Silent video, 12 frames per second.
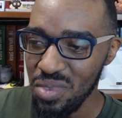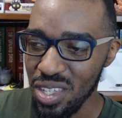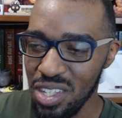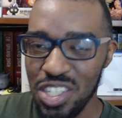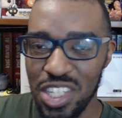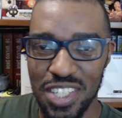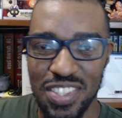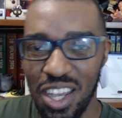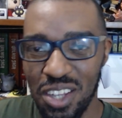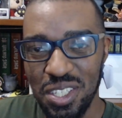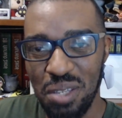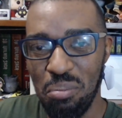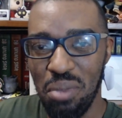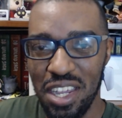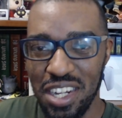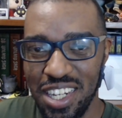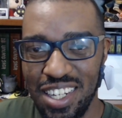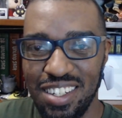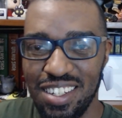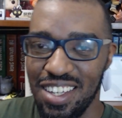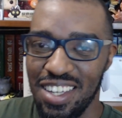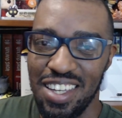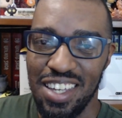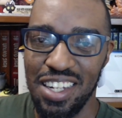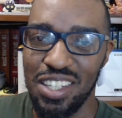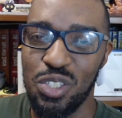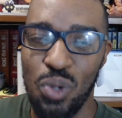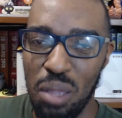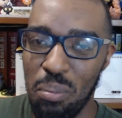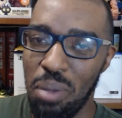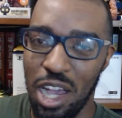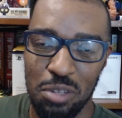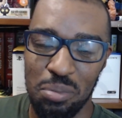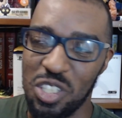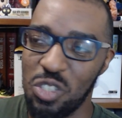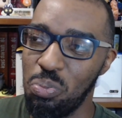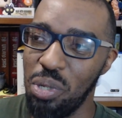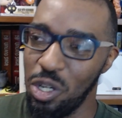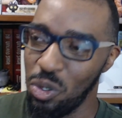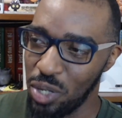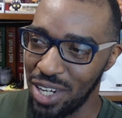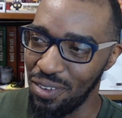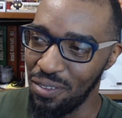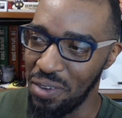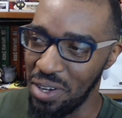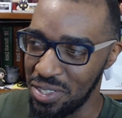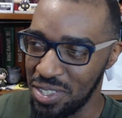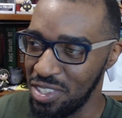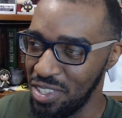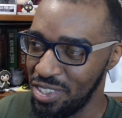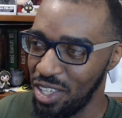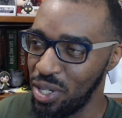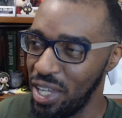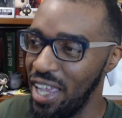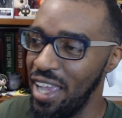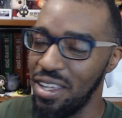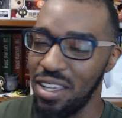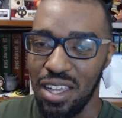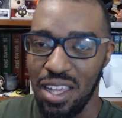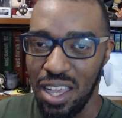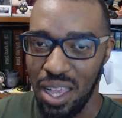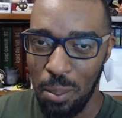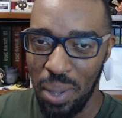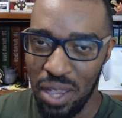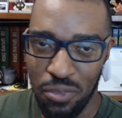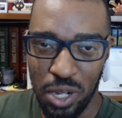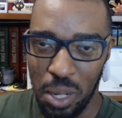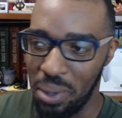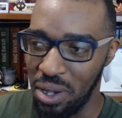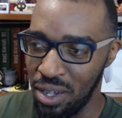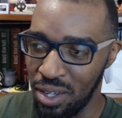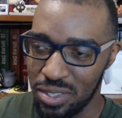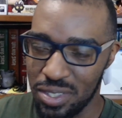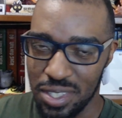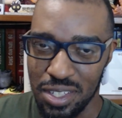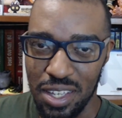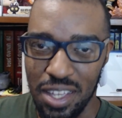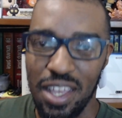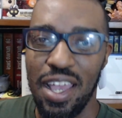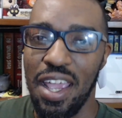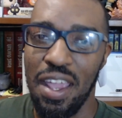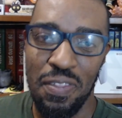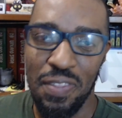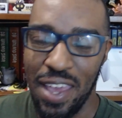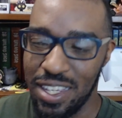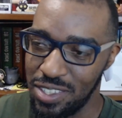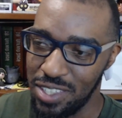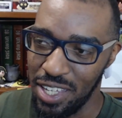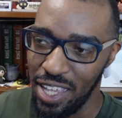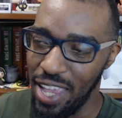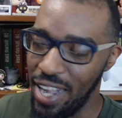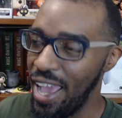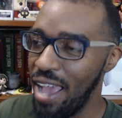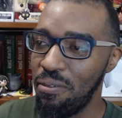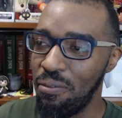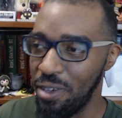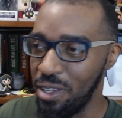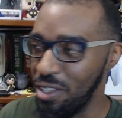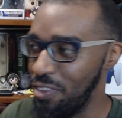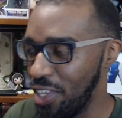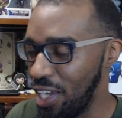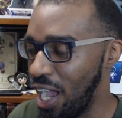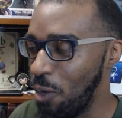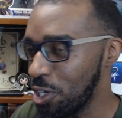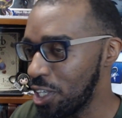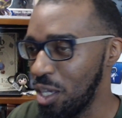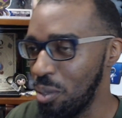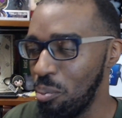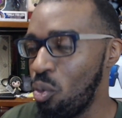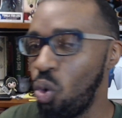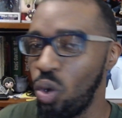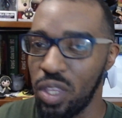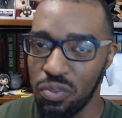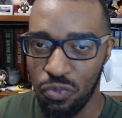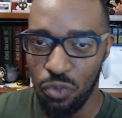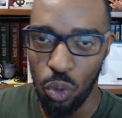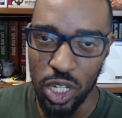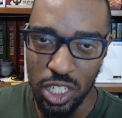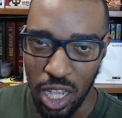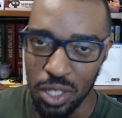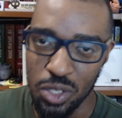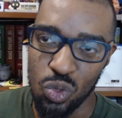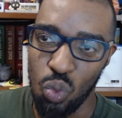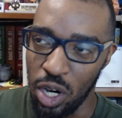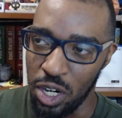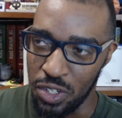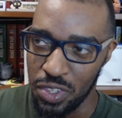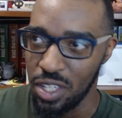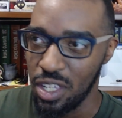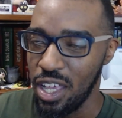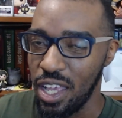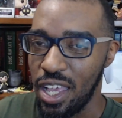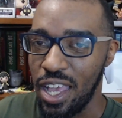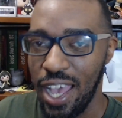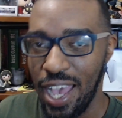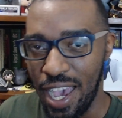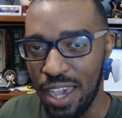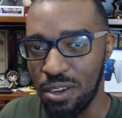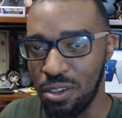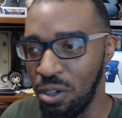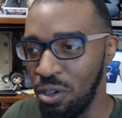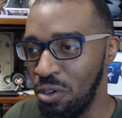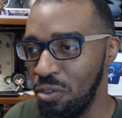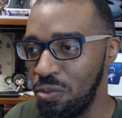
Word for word: just tossing money into a bottomless pit or whatever versus it's like, hey, I pay 40 bucks and that's it. And I have a feeling that I will get more than $40 worth out of